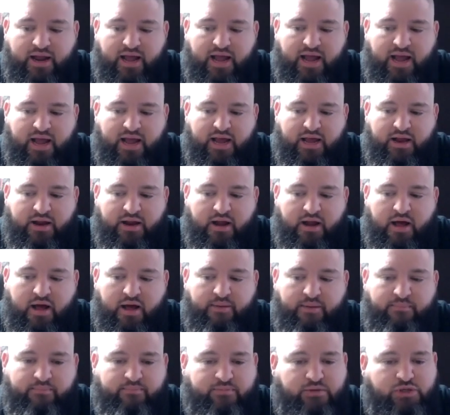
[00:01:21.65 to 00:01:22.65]
And
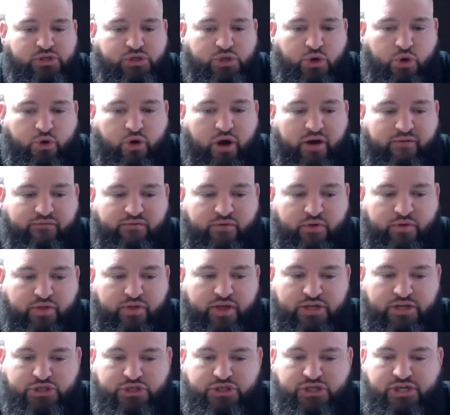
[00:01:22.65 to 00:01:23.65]
I'm so grateful
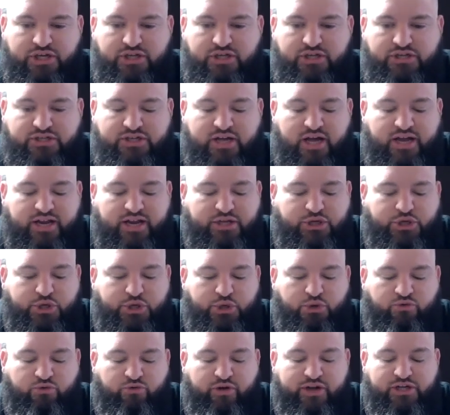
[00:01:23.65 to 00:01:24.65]
that she decided
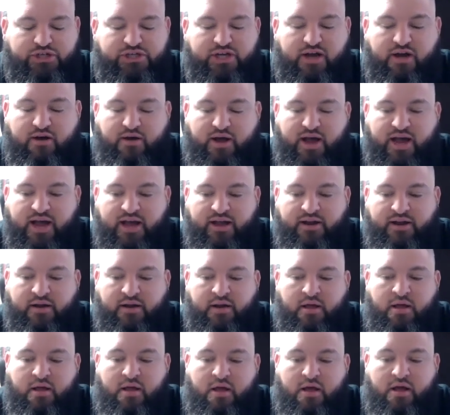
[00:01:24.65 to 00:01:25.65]
to reach out
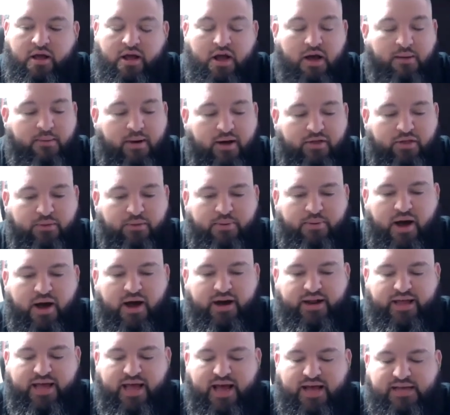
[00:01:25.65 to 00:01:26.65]
and come on the
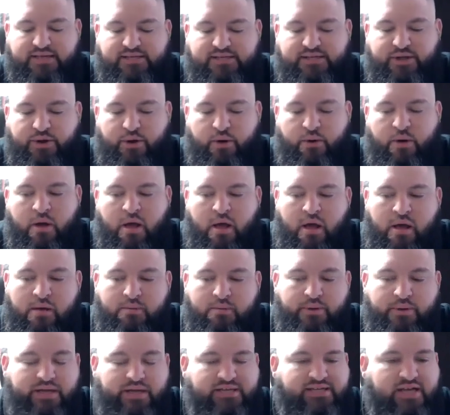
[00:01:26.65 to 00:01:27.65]
podcast. So
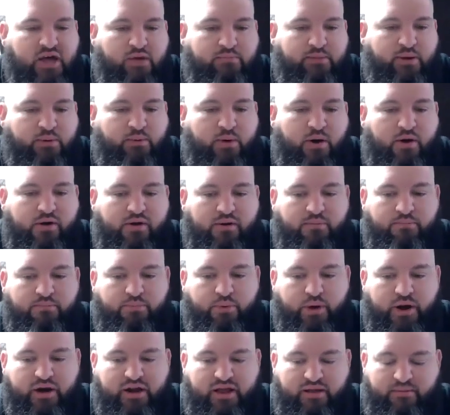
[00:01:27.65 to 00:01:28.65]
please help me welcome
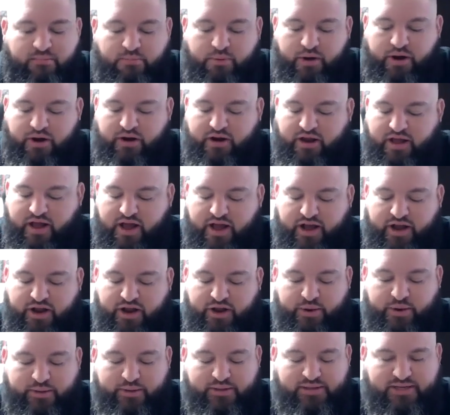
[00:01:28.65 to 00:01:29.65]
Brittany. Brittany, how
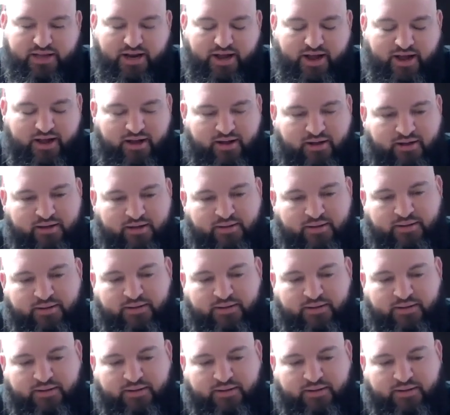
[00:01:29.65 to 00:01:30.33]
you doing today?